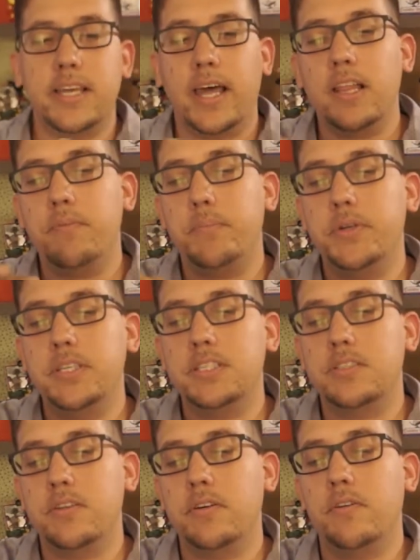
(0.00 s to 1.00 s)

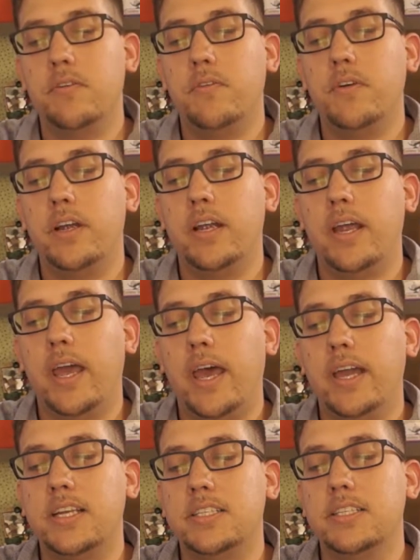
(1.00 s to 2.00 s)
calipers were
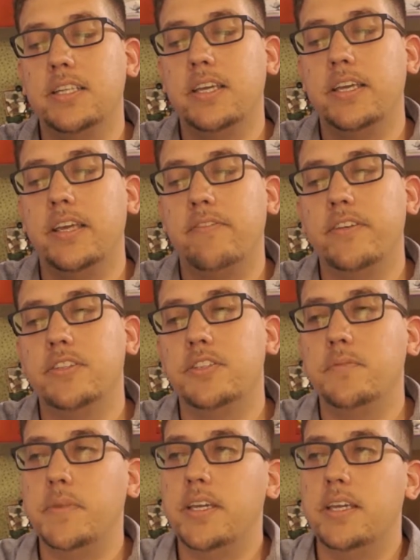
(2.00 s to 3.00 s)
actually given
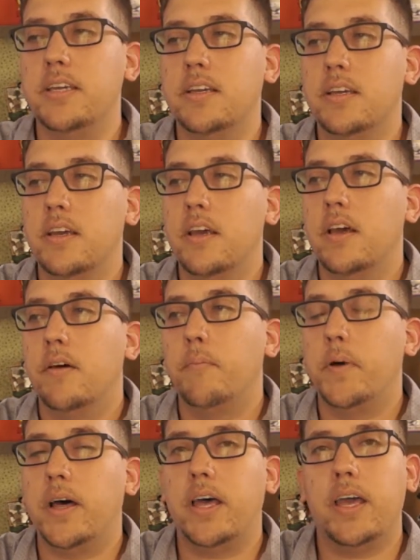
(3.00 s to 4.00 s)
to me
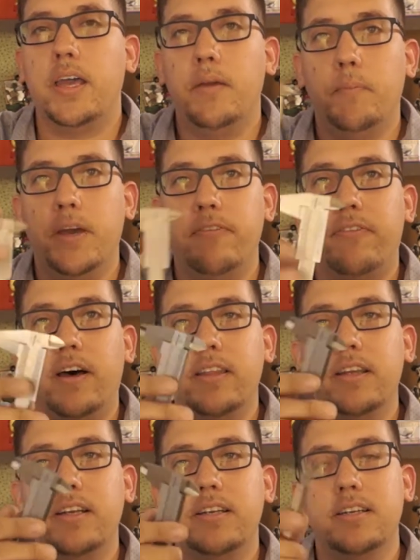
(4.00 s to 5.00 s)
by my
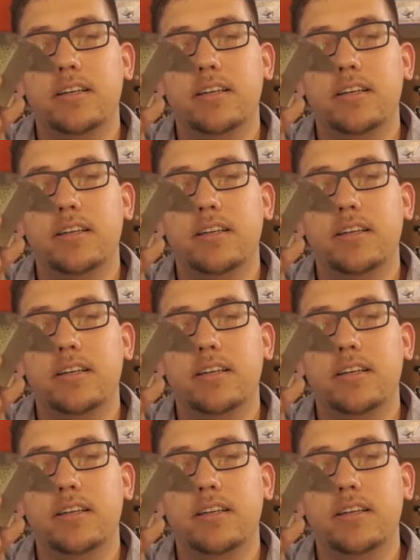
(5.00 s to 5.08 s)
father.